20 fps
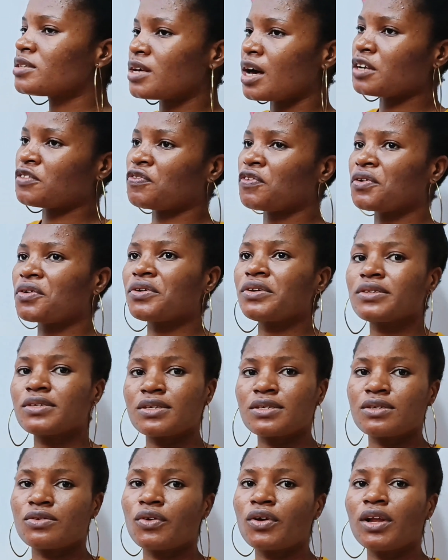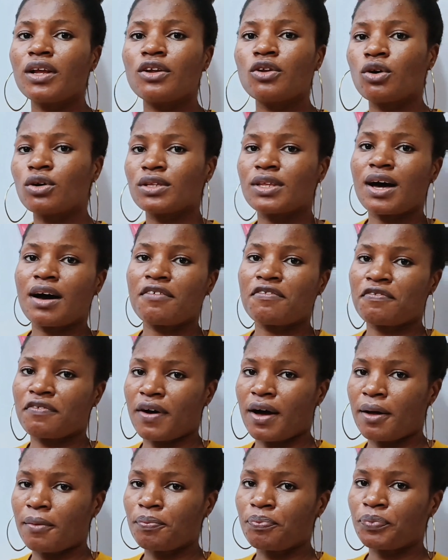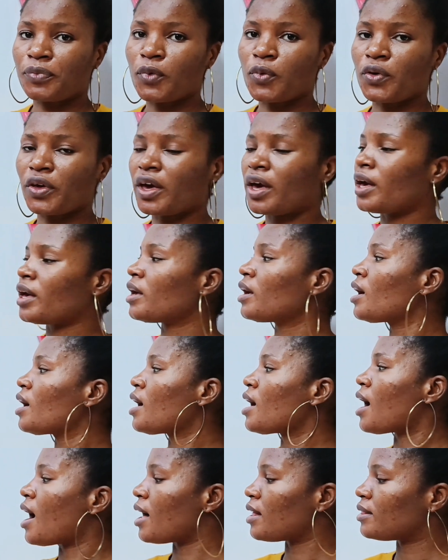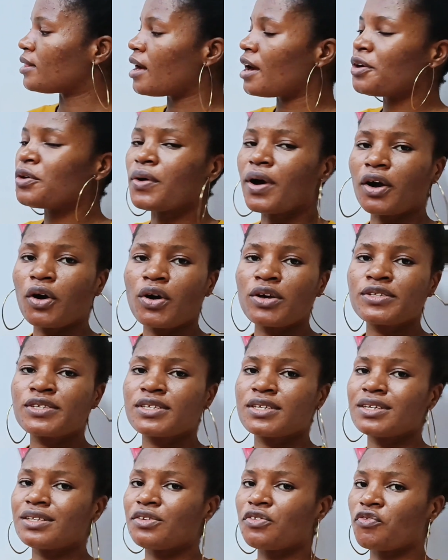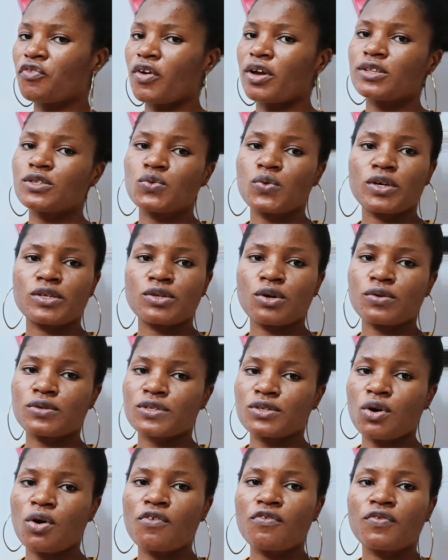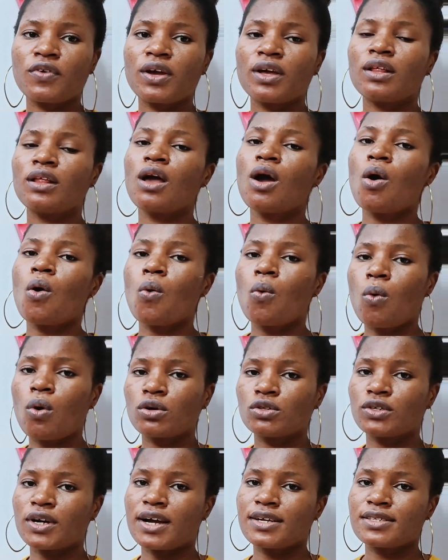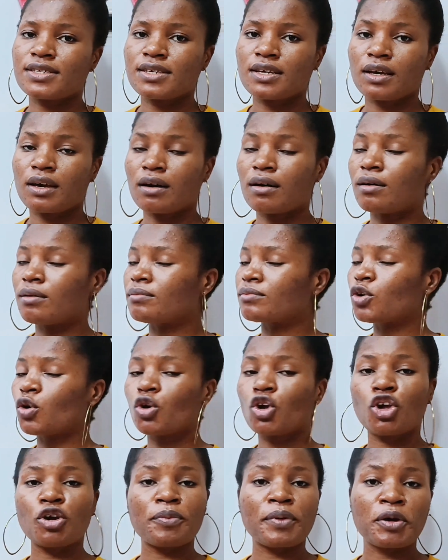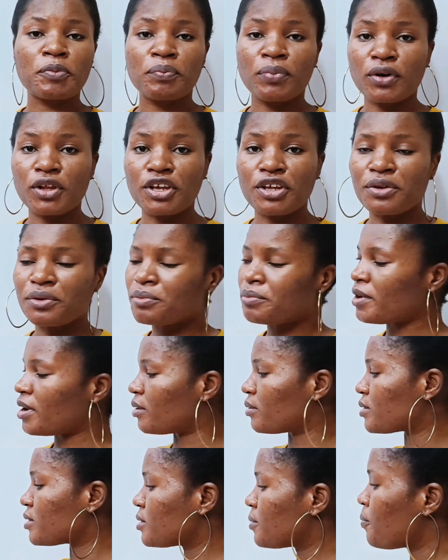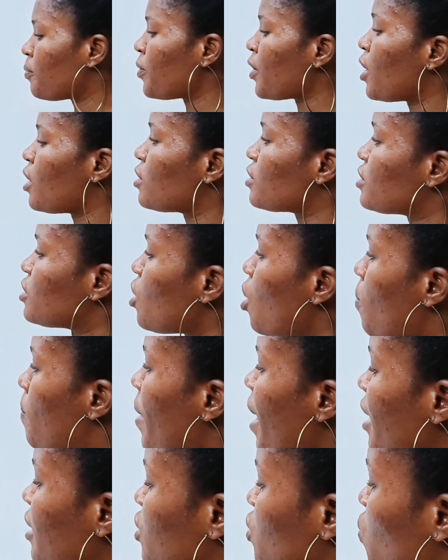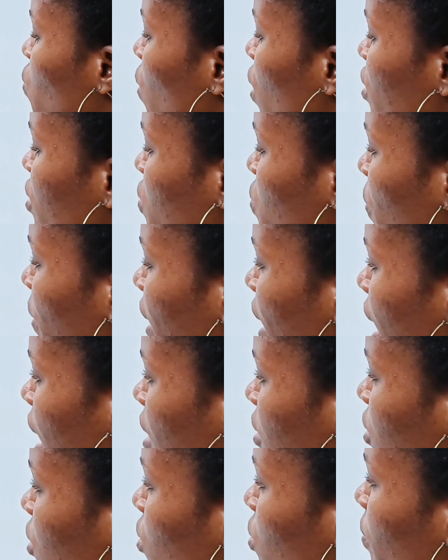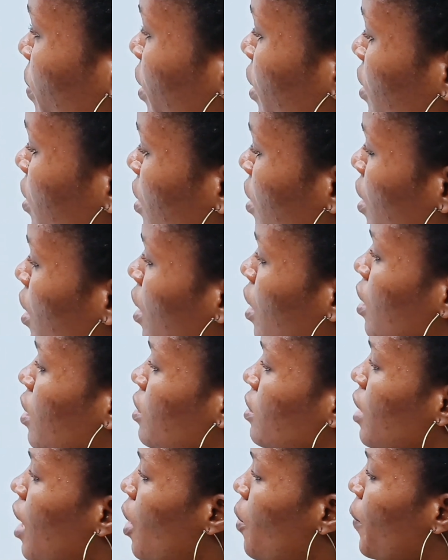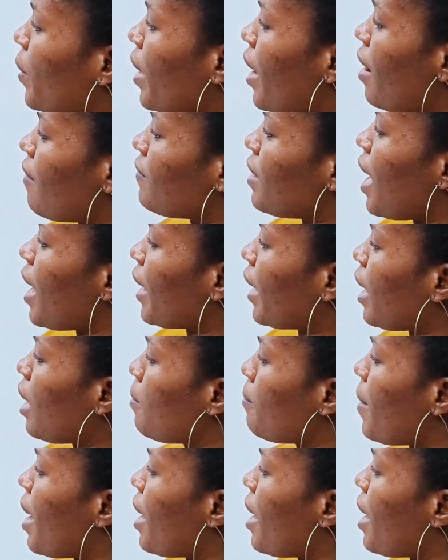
search for it. It's really not that far, okay? And then you are going to see different ways of solving quadratic, um, cubic polynomials. So back to what we are doing. Now we have that k